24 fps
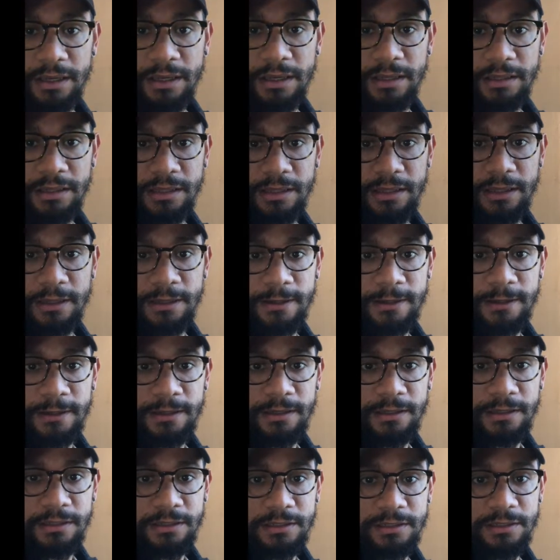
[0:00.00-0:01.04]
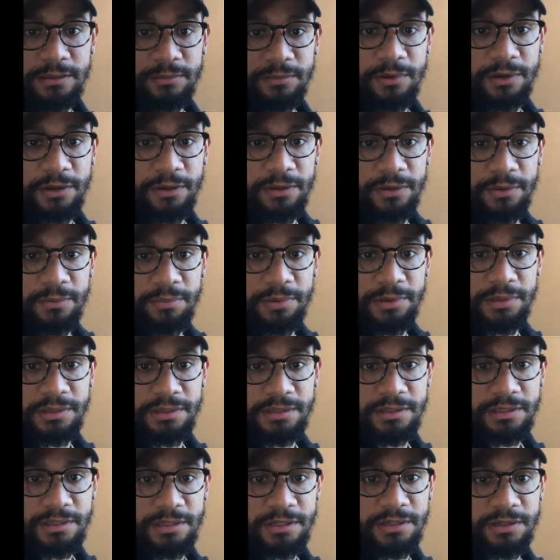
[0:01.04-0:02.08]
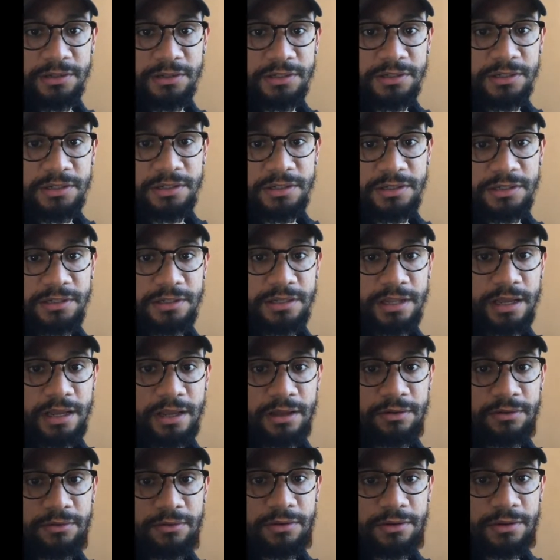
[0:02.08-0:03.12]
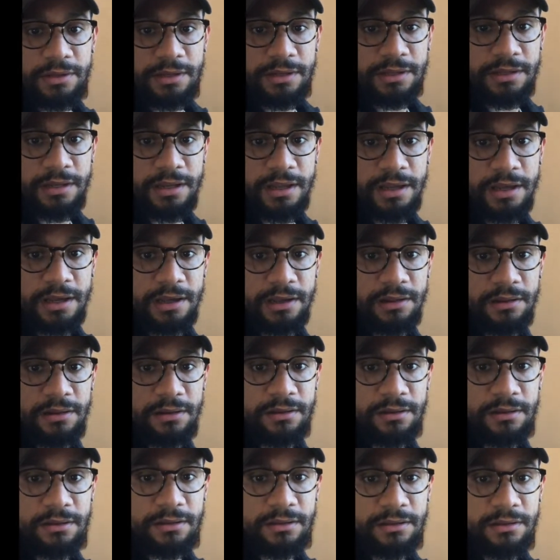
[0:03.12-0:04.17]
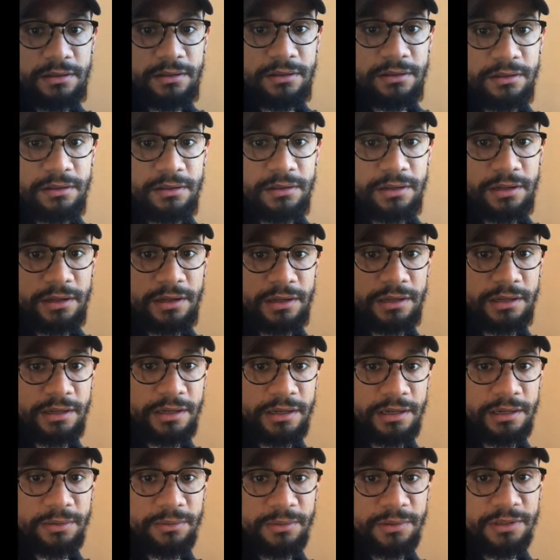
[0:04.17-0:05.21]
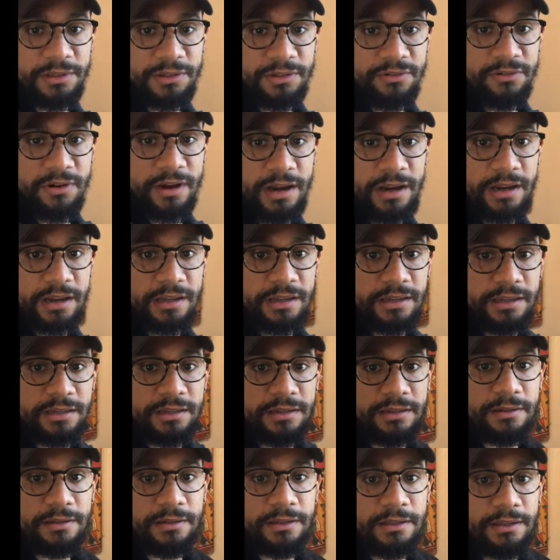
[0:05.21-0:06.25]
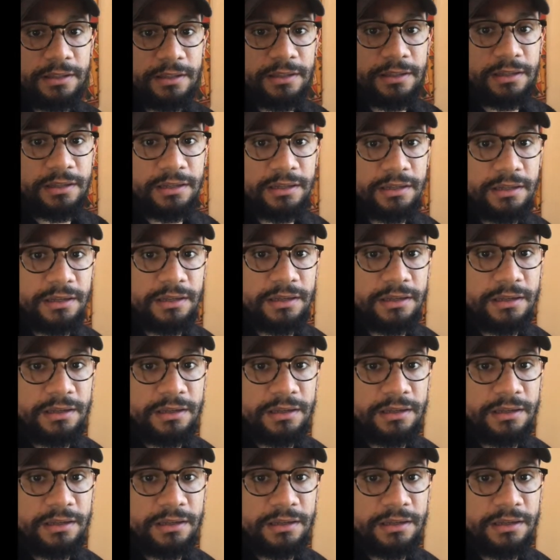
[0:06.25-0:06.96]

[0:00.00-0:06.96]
And then some other pieces here. Jesus down in hell, dealing with the dragon. And then,